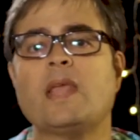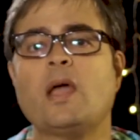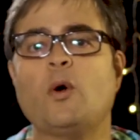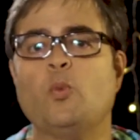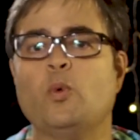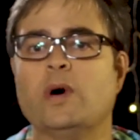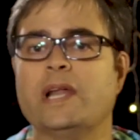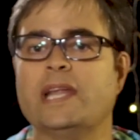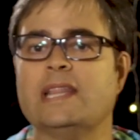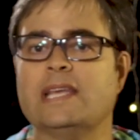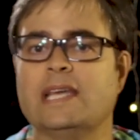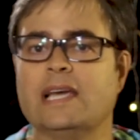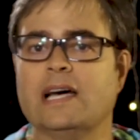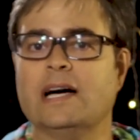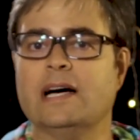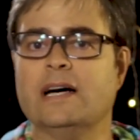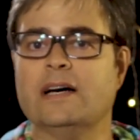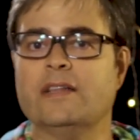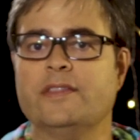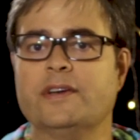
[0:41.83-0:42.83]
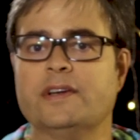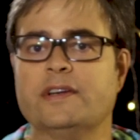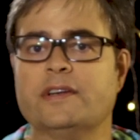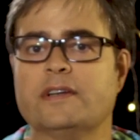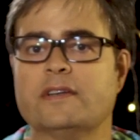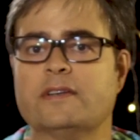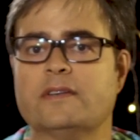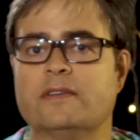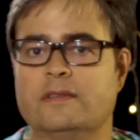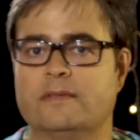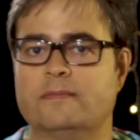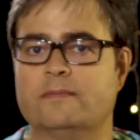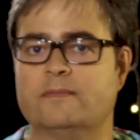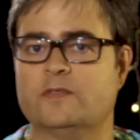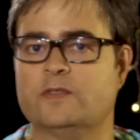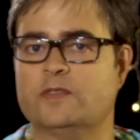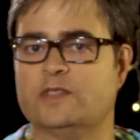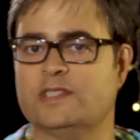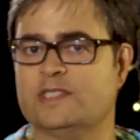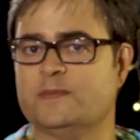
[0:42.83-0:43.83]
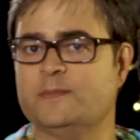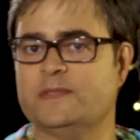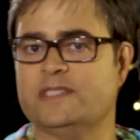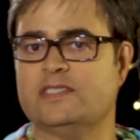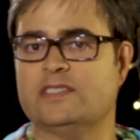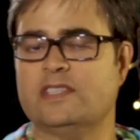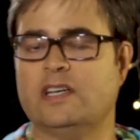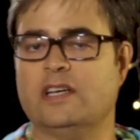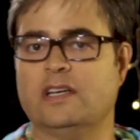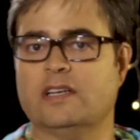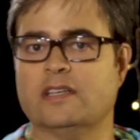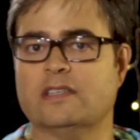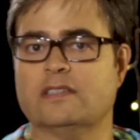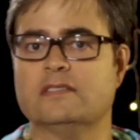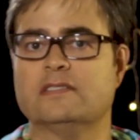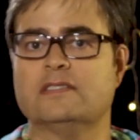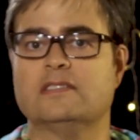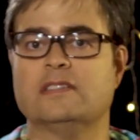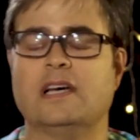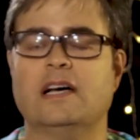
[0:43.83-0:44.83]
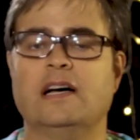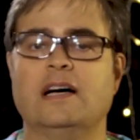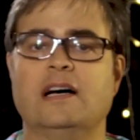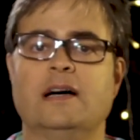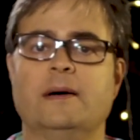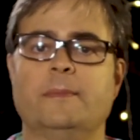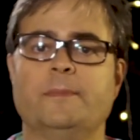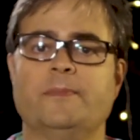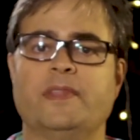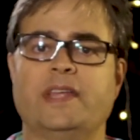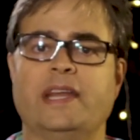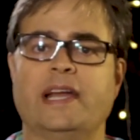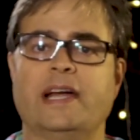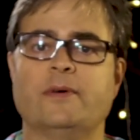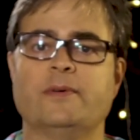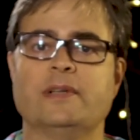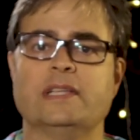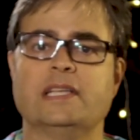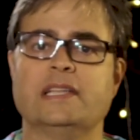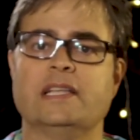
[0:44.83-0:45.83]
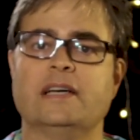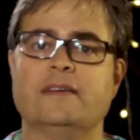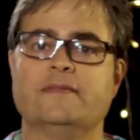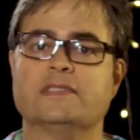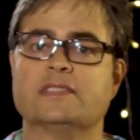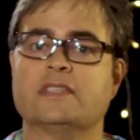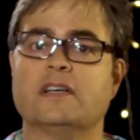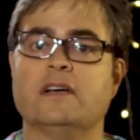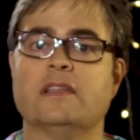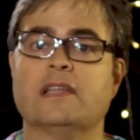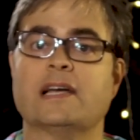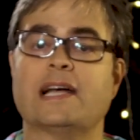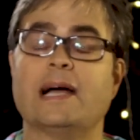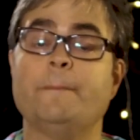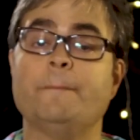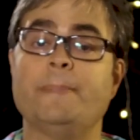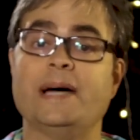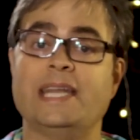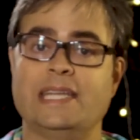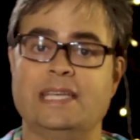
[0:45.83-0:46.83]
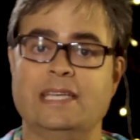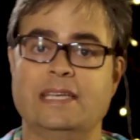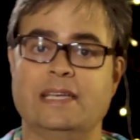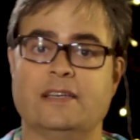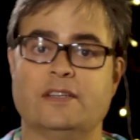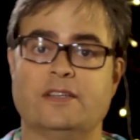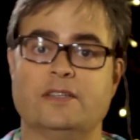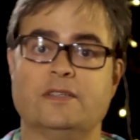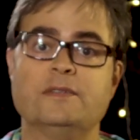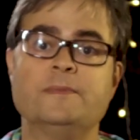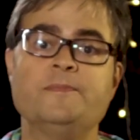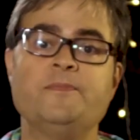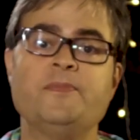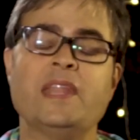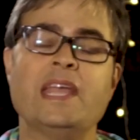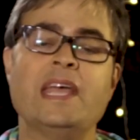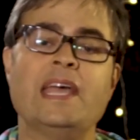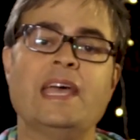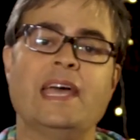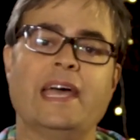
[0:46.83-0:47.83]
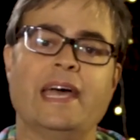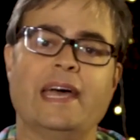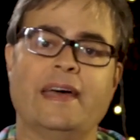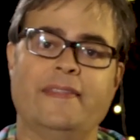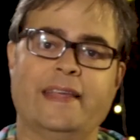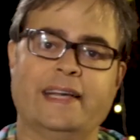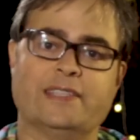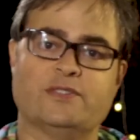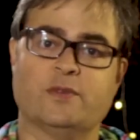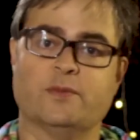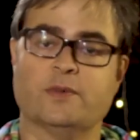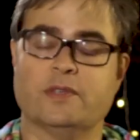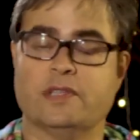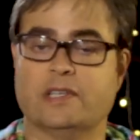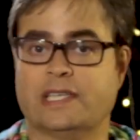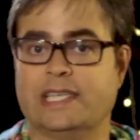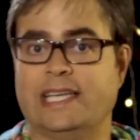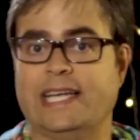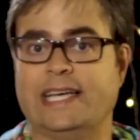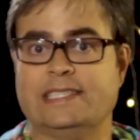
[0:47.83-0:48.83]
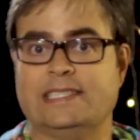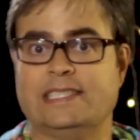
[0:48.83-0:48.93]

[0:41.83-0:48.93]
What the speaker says: One of the other Christmas songs that I really love is called the Campanillero, and that's what we're looking at